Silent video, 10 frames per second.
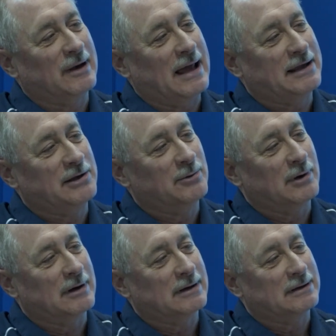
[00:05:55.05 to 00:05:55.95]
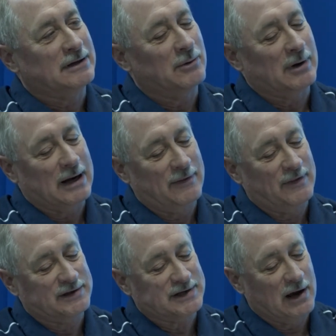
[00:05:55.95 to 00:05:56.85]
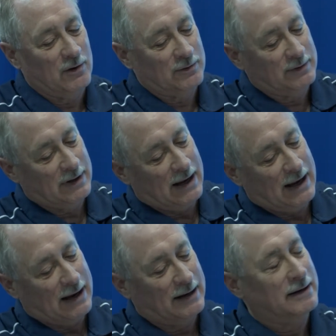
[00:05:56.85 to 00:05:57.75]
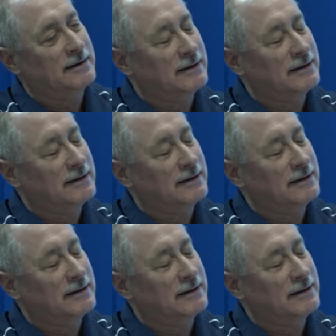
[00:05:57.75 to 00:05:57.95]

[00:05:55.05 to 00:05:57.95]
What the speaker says: like you were in the zone and